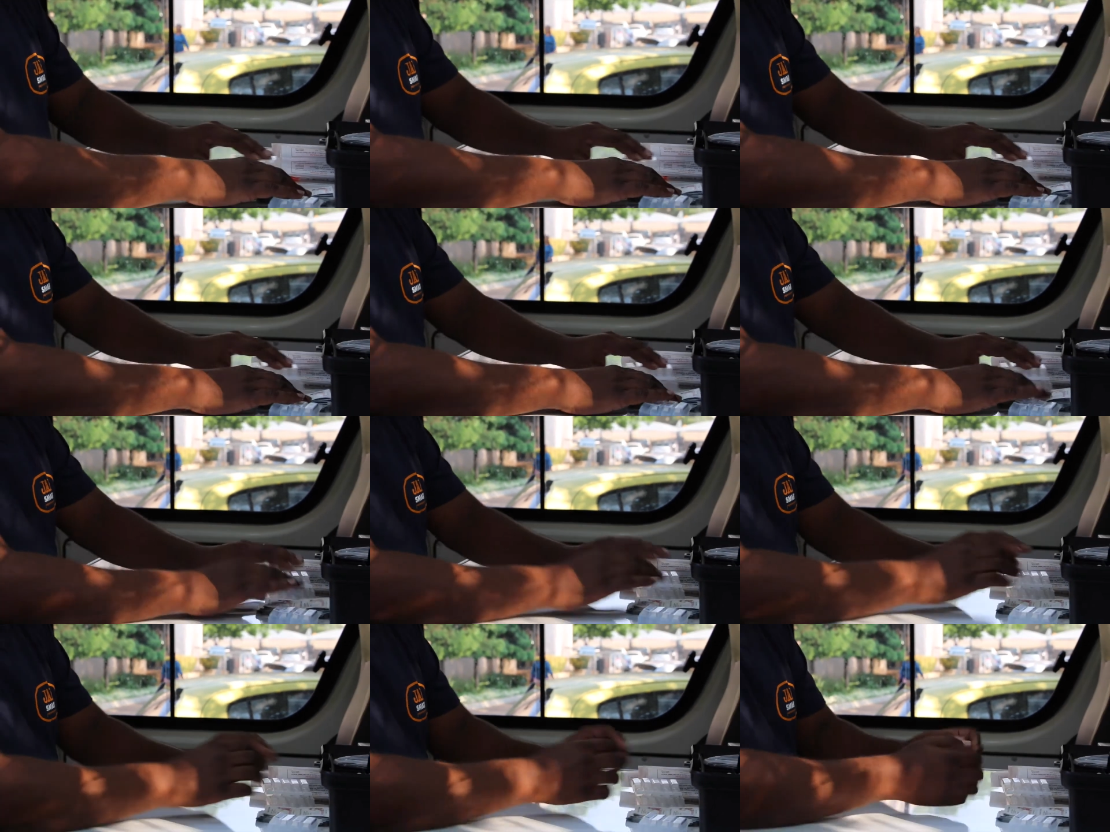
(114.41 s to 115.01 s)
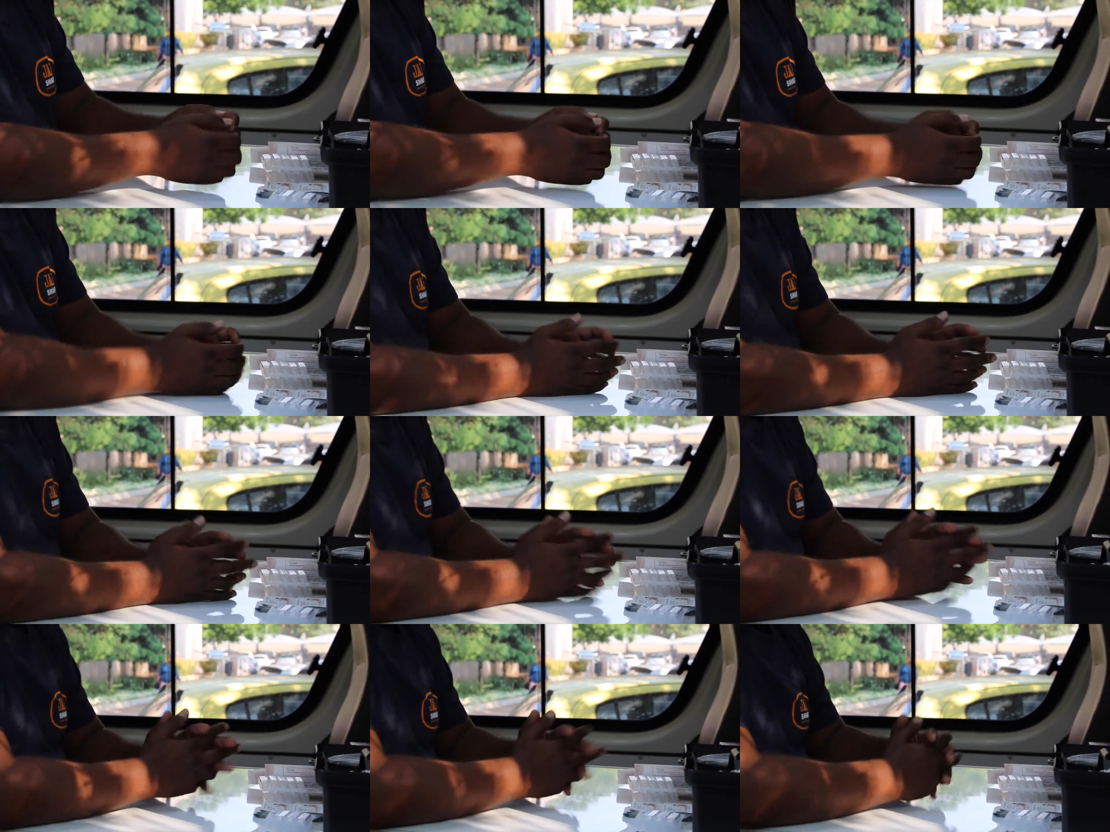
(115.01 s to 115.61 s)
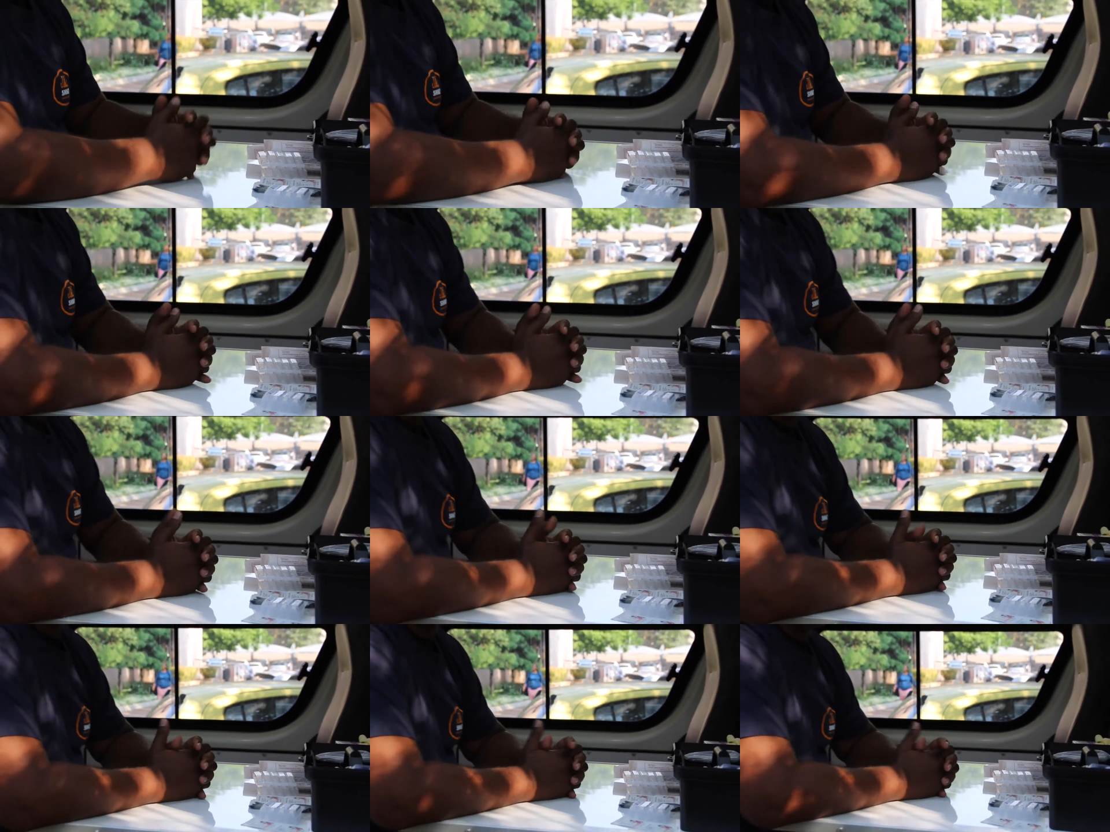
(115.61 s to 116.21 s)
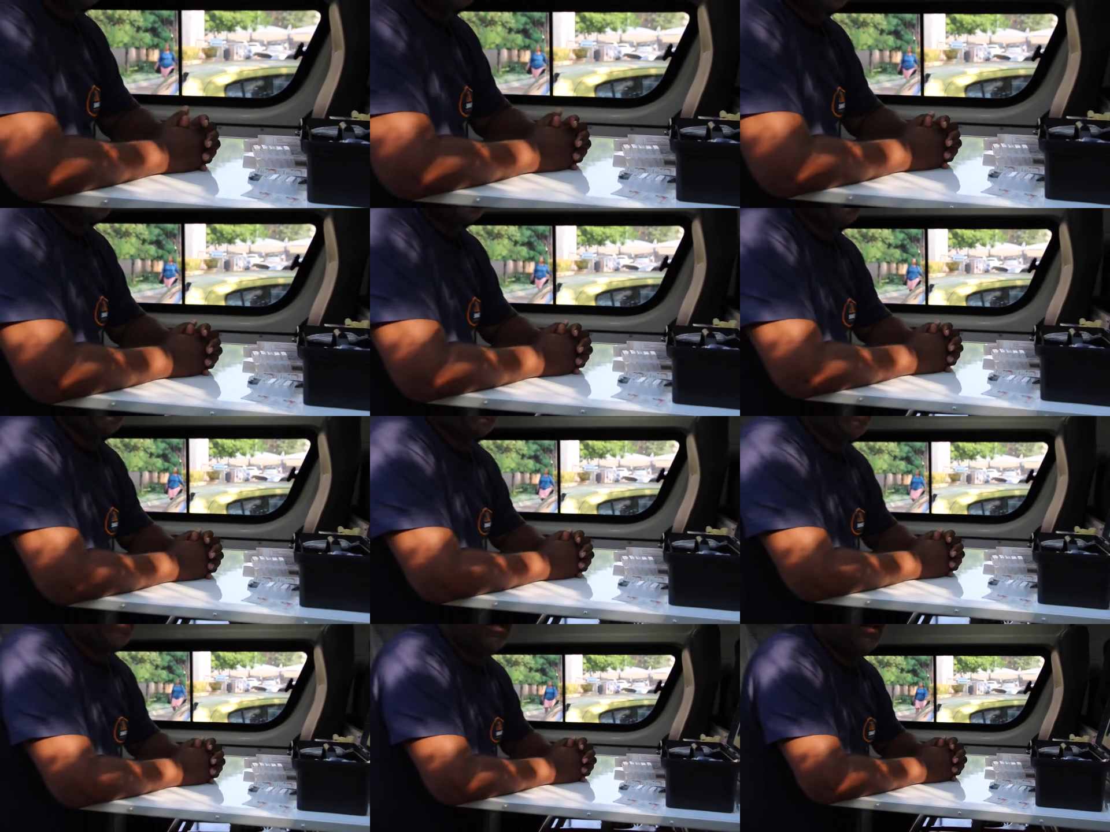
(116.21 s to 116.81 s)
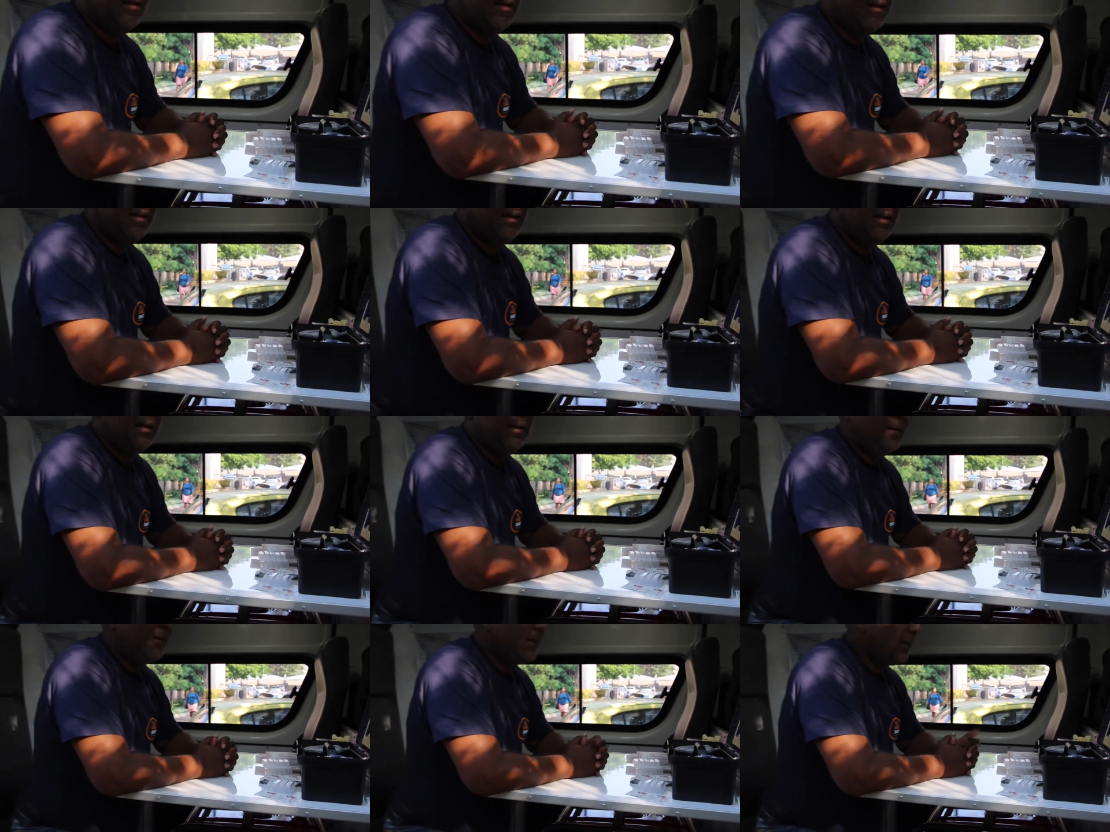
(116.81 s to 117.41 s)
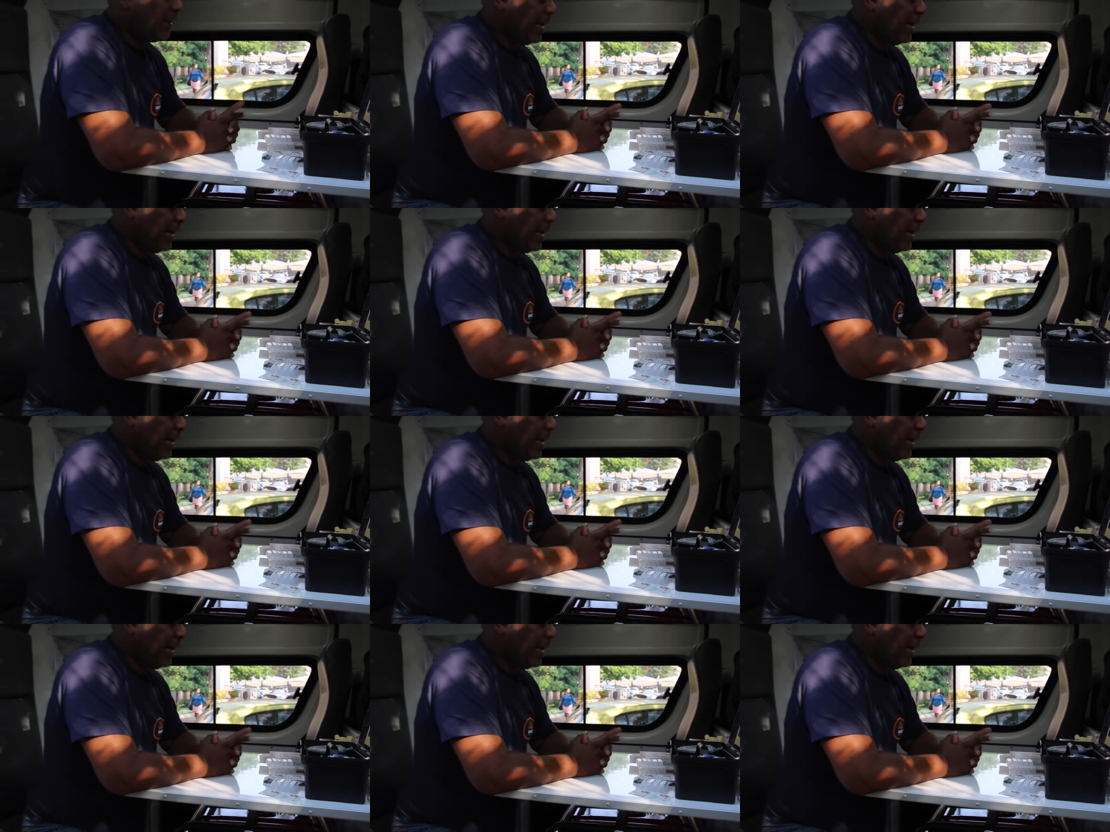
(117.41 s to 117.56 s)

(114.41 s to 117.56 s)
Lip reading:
(no speaker visible)